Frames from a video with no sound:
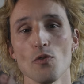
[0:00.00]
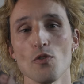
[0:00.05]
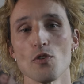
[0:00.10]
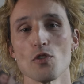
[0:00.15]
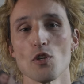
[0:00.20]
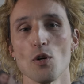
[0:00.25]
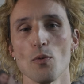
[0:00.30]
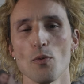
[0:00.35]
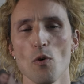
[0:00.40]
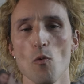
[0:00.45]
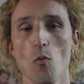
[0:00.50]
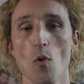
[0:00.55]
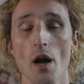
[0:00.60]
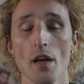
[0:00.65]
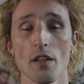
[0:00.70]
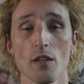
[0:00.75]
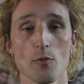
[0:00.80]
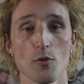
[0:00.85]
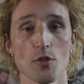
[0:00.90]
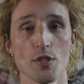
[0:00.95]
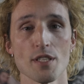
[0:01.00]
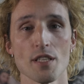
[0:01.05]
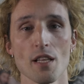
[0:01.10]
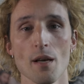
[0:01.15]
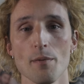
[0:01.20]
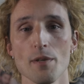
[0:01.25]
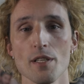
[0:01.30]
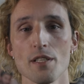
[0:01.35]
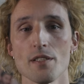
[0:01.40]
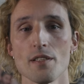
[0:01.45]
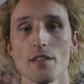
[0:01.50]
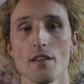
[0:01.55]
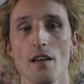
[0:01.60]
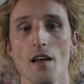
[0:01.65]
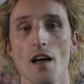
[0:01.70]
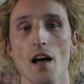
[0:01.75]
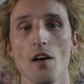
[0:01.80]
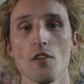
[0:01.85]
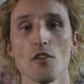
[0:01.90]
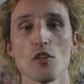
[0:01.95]
to discover why they were established,
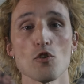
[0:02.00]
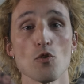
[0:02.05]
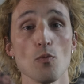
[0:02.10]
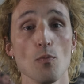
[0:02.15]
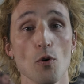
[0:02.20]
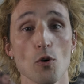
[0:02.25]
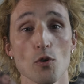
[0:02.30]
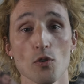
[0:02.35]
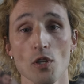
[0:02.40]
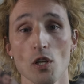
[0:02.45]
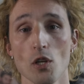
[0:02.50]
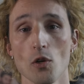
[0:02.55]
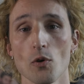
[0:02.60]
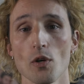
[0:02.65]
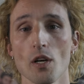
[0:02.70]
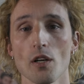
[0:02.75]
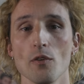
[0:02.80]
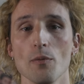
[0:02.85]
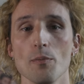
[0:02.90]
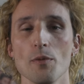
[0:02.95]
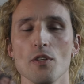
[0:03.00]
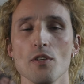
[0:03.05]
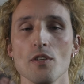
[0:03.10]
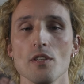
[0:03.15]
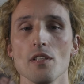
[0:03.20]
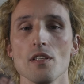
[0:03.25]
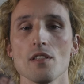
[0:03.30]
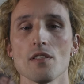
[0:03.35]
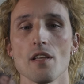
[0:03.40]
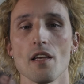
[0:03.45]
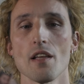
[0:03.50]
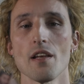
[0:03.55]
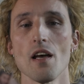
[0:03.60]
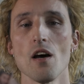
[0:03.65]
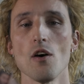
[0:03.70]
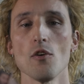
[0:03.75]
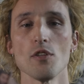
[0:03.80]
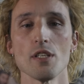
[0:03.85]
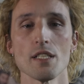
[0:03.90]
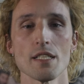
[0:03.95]
how they support the local communities, and
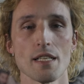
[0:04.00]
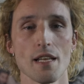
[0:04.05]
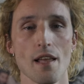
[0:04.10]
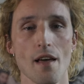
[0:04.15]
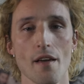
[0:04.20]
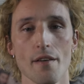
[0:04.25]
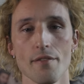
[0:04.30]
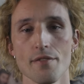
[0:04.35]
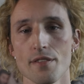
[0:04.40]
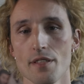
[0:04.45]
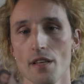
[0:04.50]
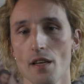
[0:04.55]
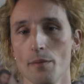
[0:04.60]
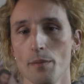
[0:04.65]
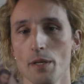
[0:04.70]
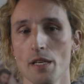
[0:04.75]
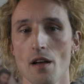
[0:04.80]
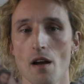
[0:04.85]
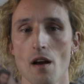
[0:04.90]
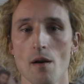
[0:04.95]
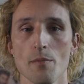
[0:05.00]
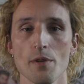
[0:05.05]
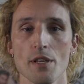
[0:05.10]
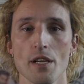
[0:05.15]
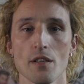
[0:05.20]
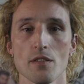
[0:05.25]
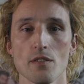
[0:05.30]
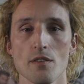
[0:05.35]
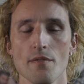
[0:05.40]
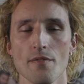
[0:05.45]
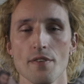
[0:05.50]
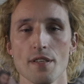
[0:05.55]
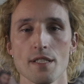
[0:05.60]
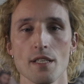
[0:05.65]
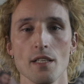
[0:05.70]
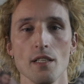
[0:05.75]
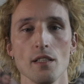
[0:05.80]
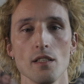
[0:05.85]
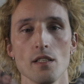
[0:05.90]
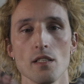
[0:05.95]
how these life-saving harm reduction
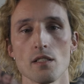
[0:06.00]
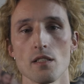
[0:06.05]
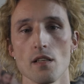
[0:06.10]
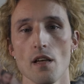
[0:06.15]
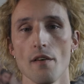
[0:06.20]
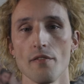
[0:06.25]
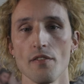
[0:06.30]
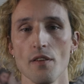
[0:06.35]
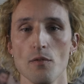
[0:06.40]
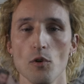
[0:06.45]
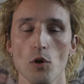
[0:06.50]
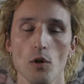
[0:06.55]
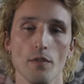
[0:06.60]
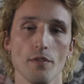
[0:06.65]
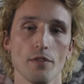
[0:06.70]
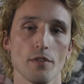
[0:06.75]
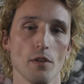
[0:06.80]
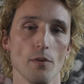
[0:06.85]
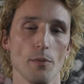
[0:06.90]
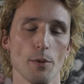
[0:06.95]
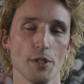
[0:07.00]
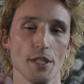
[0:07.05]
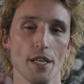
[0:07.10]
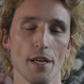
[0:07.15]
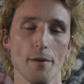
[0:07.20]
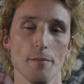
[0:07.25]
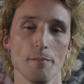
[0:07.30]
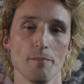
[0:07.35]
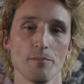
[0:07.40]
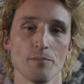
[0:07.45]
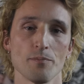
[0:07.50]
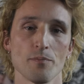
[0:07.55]
facilities have evolved over time.